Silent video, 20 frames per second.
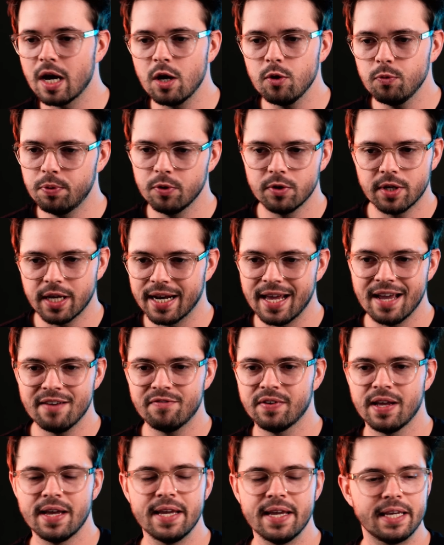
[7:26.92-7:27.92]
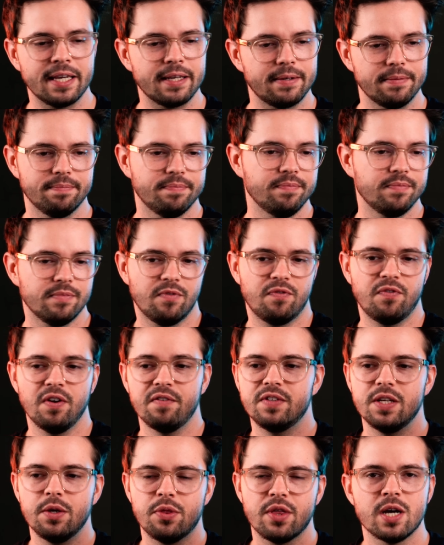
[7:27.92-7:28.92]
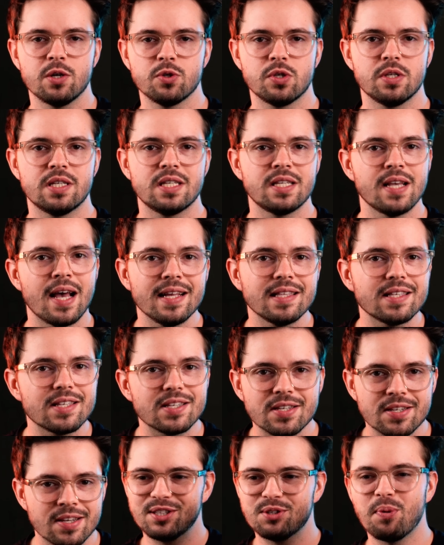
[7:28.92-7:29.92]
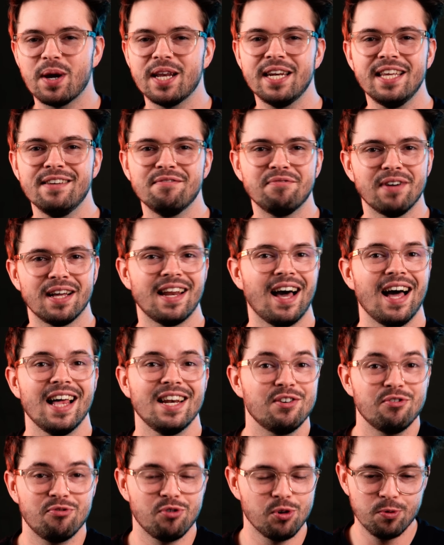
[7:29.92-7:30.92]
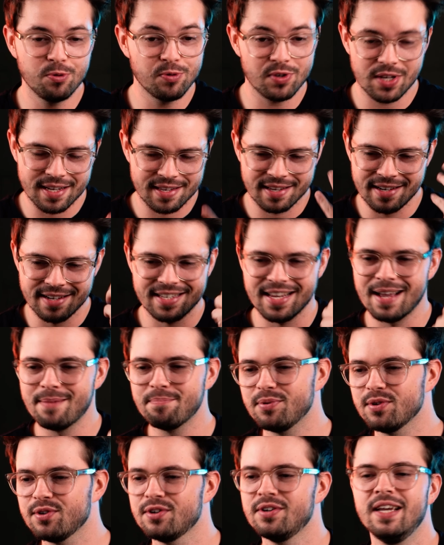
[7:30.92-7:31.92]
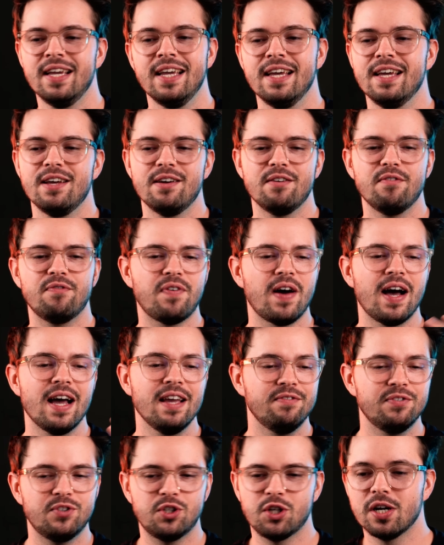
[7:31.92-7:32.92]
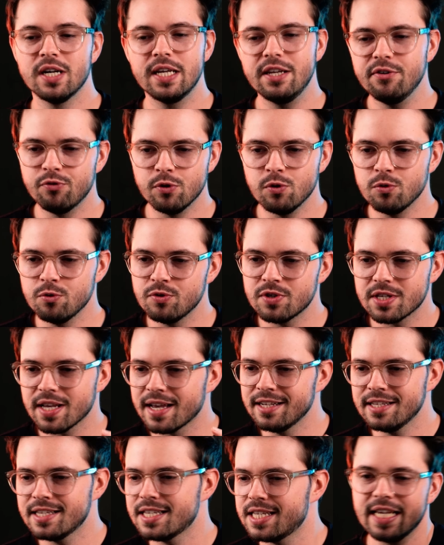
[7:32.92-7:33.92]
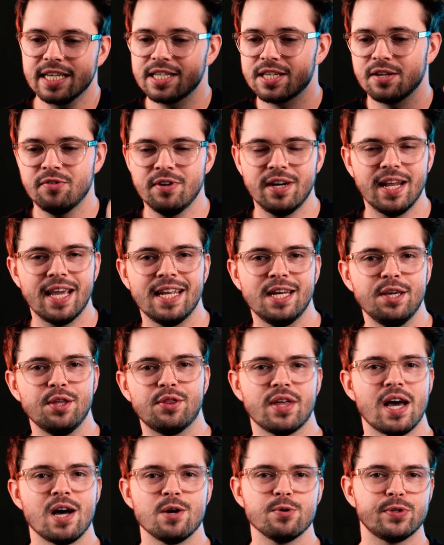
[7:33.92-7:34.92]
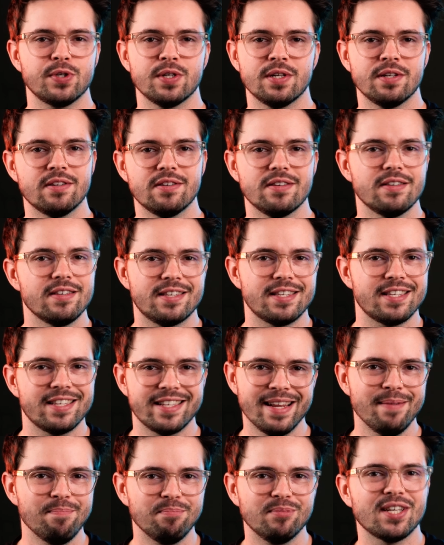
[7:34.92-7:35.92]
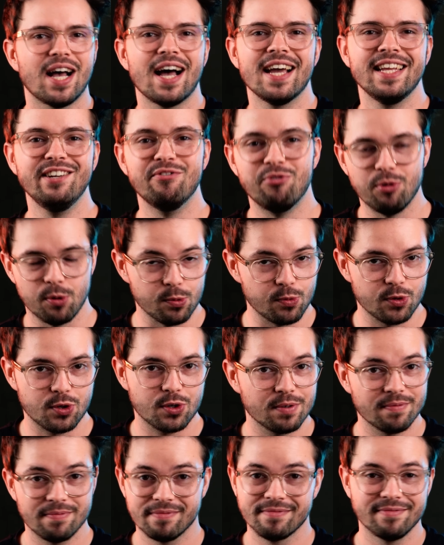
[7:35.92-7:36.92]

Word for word: output can have like 50,000 sats, 20 Valhalla runes as an example, 5 chunky runes and 680,000 slim tiny runes.